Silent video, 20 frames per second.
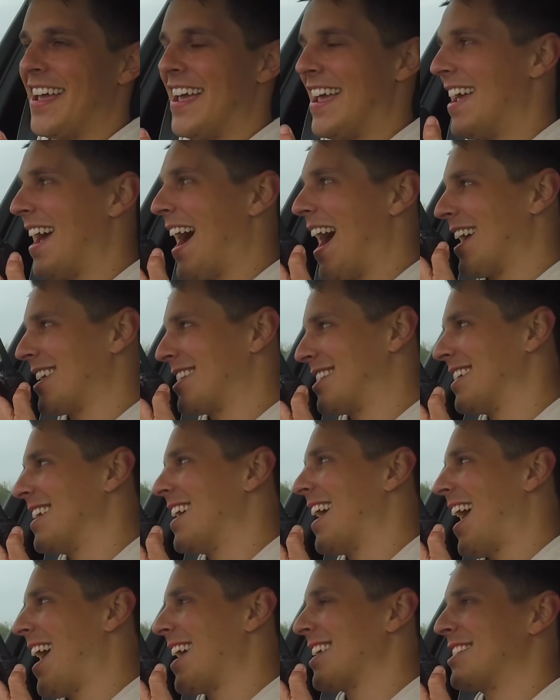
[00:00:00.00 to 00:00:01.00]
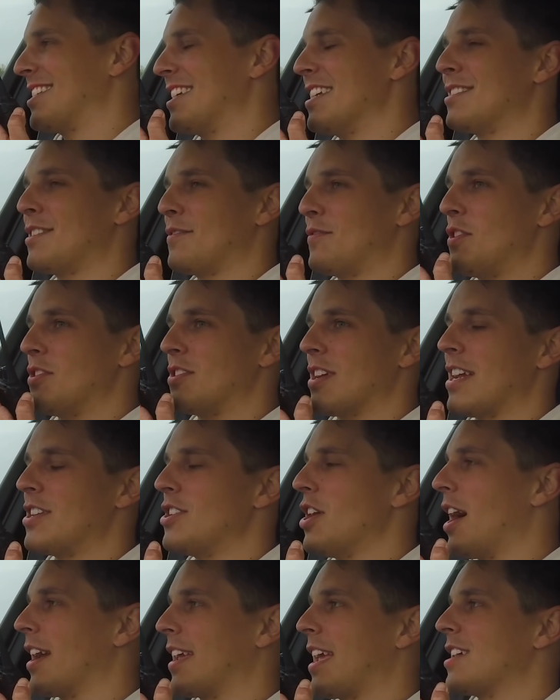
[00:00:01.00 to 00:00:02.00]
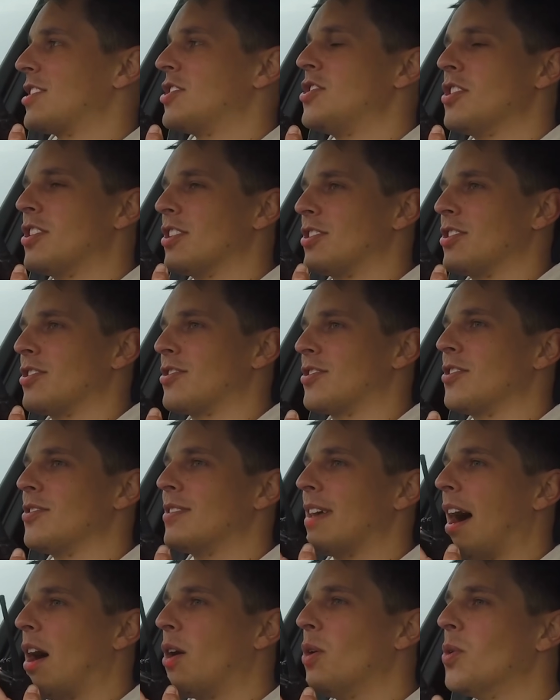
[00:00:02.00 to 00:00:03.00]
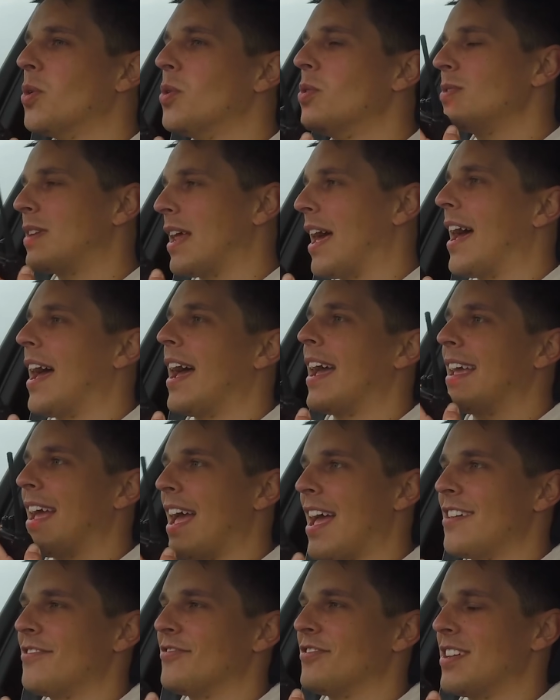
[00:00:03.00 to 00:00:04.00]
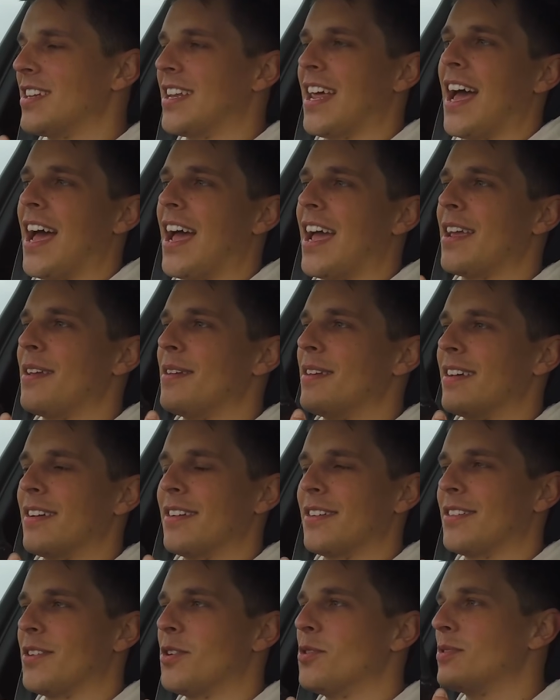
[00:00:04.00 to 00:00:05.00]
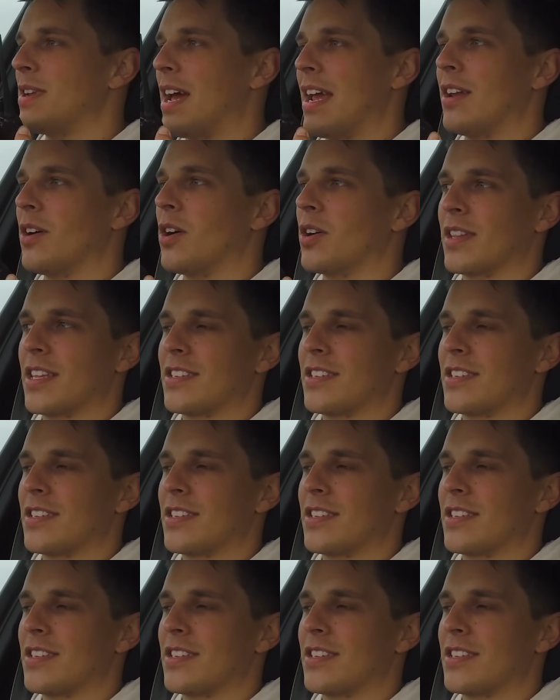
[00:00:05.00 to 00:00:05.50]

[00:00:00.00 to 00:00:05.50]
It actually is the future. And I guess you could just do that all day, every day, all day long.